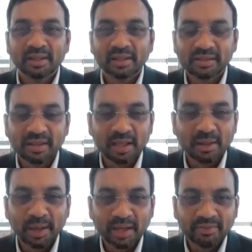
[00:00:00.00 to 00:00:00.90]
a cell
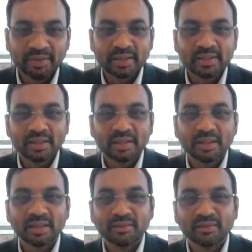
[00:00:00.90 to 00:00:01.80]

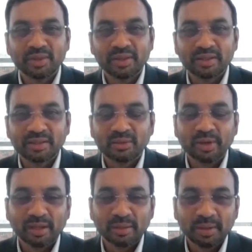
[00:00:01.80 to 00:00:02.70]
manufacturer if it is
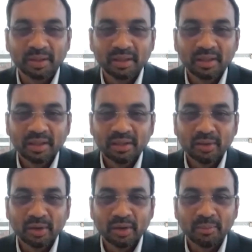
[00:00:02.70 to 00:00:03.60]
going to be
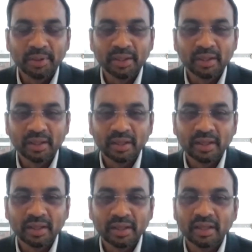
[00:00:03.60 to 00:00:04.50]
your competitor
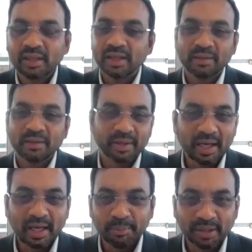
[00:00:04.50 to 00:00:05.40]
in India? We are
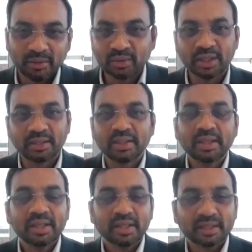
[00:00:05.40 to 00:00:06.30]
happy to do that.
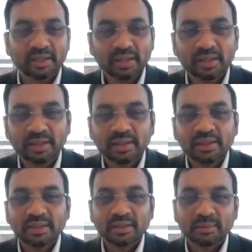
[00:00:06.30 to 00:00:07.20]
I think
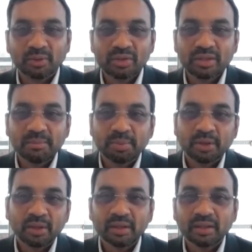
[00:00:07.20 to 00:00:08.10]
the most
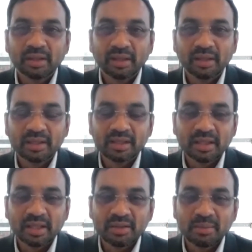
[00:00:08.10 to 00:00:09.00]
important thing is
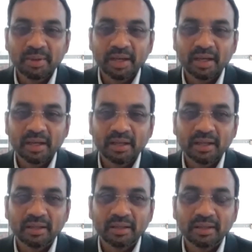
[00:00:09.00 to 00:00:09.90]
it has to make
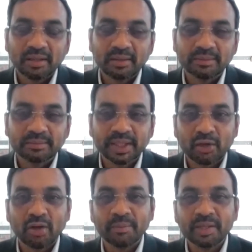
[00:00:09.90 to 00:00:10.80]

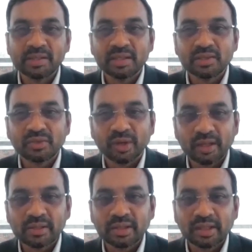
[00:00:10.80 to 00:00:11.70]
economic sense for
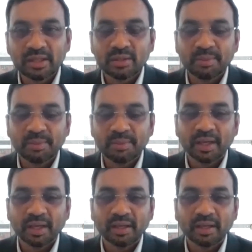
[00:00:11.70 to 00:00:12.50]
us. It has to make